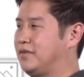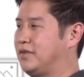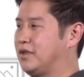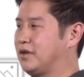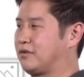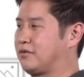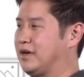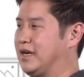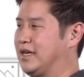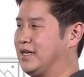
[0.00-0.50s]

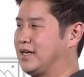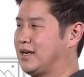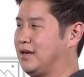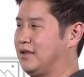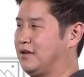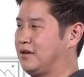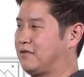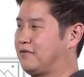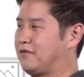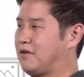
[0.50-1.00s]
the green
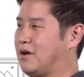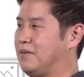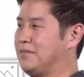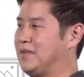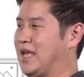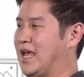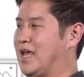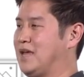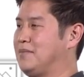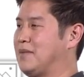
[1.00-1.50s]
color from
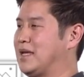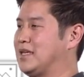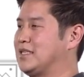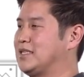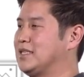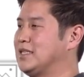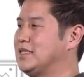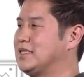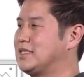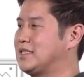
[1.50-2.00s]
the A
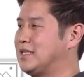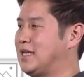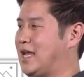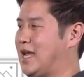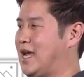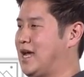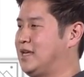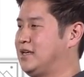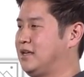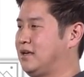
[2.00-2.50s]
bases,
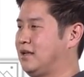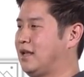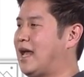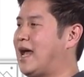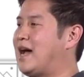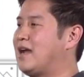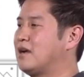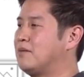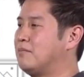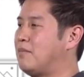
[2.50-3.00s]
and it'll
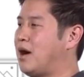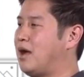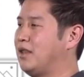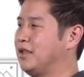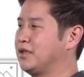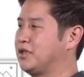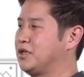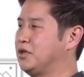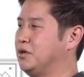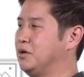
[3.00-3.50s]
add a
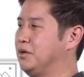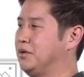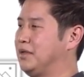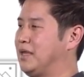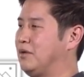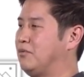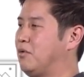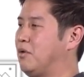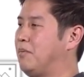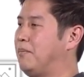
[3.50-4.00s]
molecule
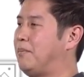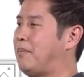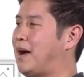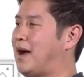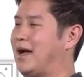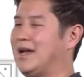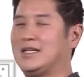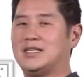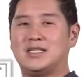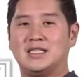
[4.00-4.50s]
that will
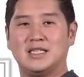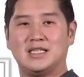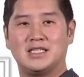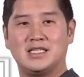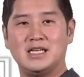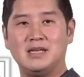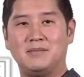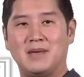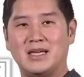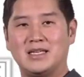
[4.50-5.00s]
bind to the
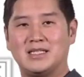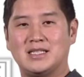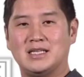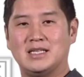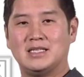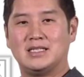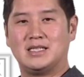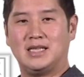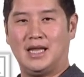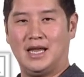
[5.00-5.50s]
C
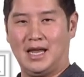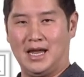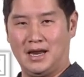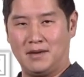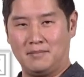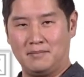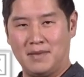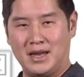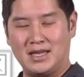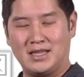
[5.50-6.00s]
bases
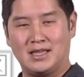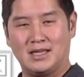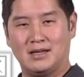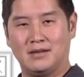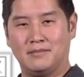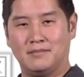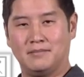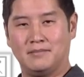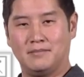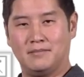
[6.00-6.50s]
and make
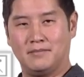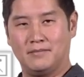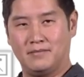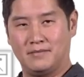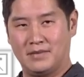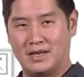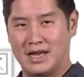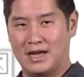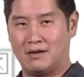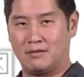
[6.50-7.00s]
them
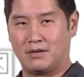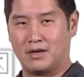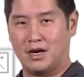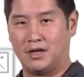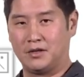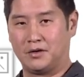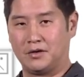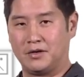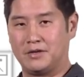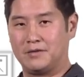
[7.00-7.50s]
now
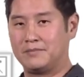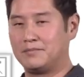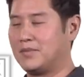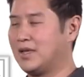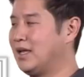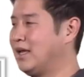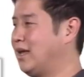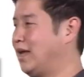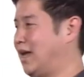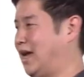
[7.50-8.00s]
colored.
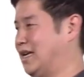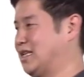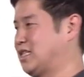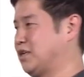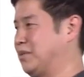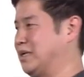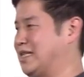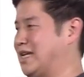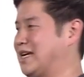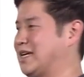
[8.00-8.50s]
And
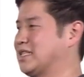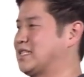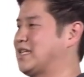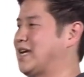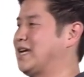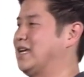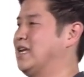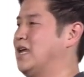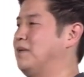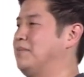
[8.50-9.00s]
so we take a
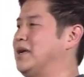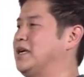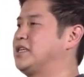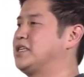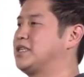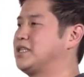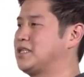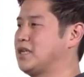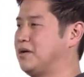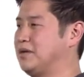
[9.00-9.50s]
second
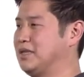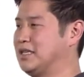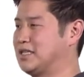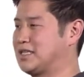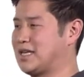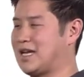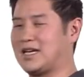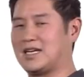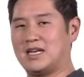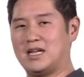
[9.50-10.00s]
image. So in the
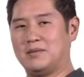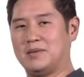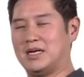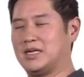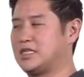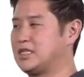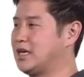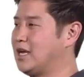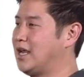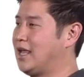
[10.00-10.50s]
second
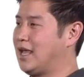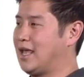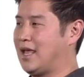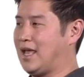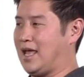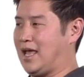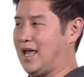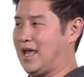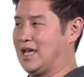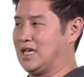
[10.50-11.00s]
image,
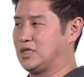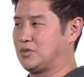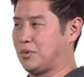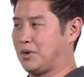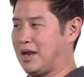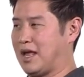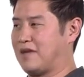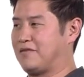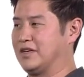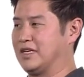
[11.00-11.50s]
A's
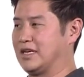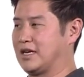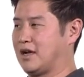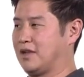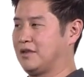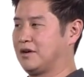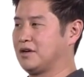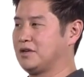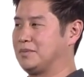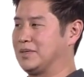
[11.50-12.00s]
won't have any
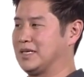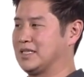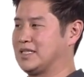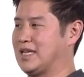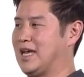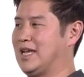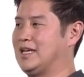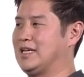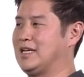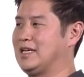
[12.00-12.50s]
color because
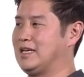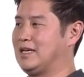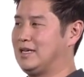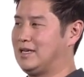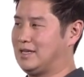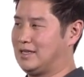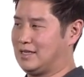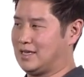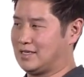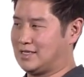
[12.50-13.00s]
any
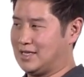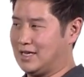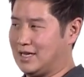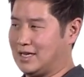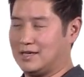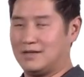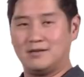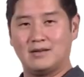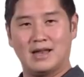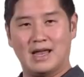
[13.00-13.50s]
that
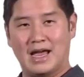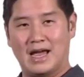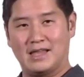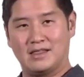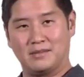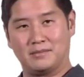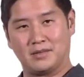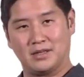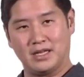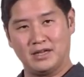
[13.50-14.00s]
did
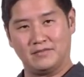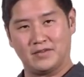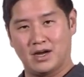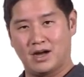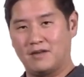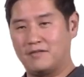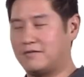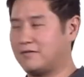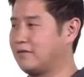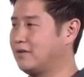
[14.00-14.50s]
had them cleaved
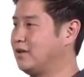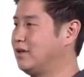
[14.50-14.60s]
off.